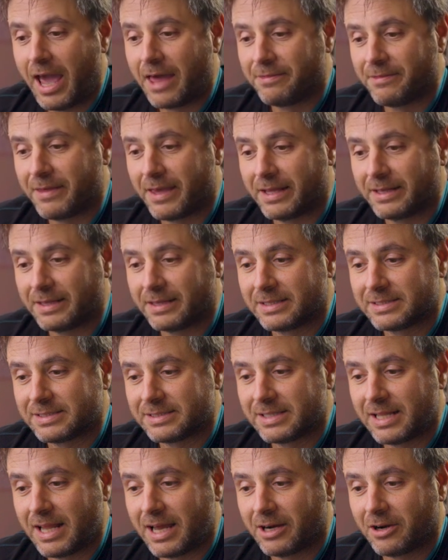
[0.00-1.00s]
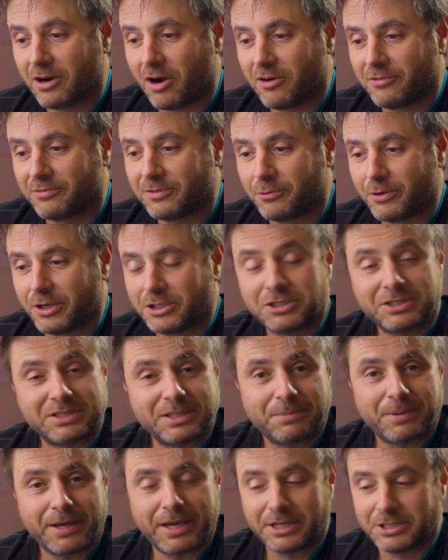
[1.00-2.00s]
and then the slug of the
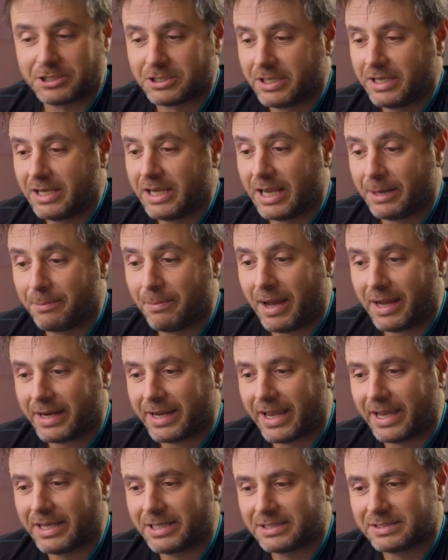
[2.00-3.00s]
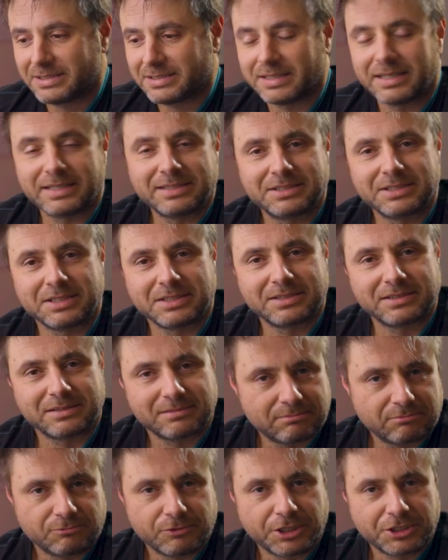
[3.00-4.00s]
register page. In my case, it's just
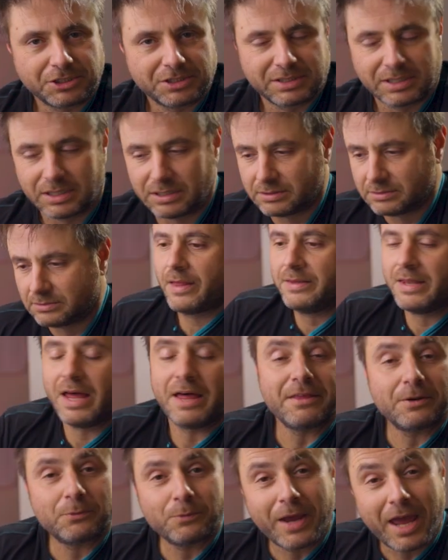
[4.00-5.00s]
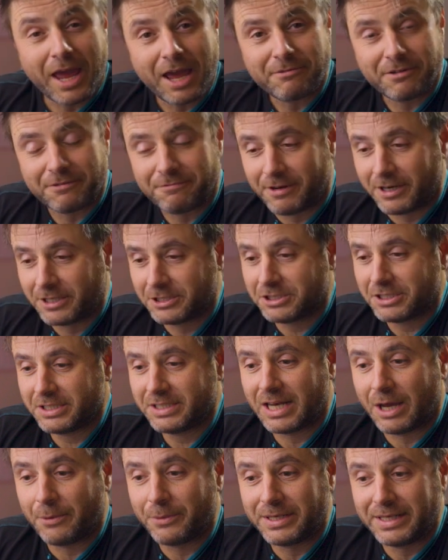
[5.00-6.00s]
register. Now that we have a
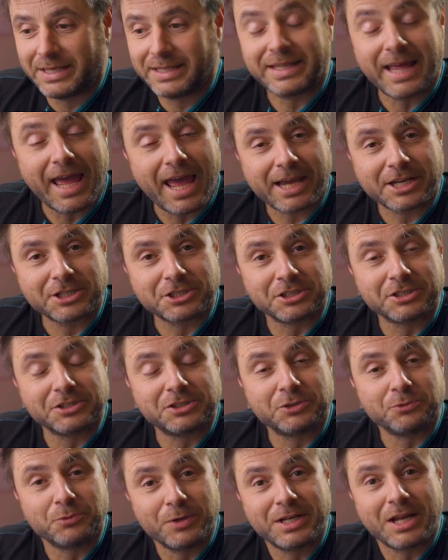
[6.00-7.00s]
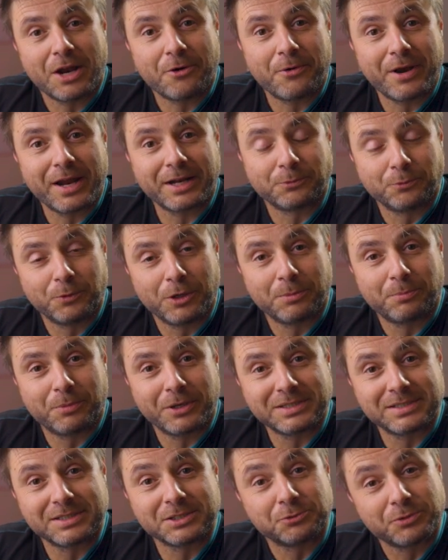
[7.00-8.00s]
function, now we need the action to redirect
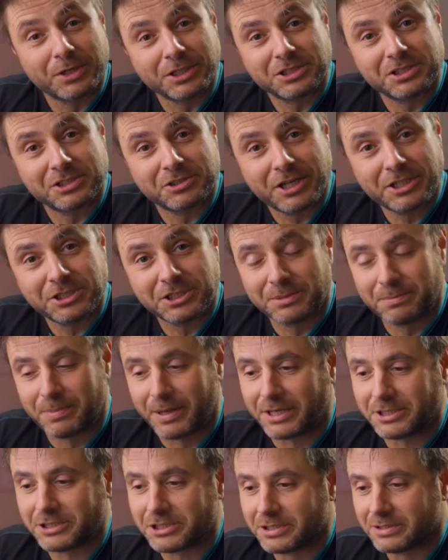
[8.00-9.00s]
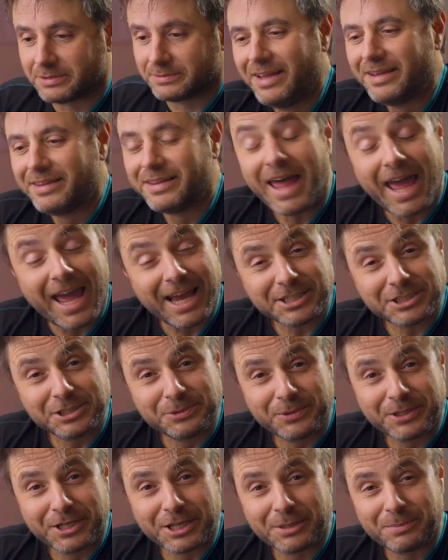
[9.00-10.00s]
WordPress's registration page. The action
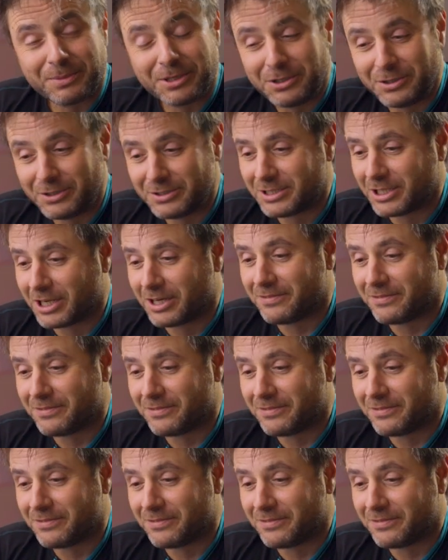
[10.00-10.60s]
we're gonna be using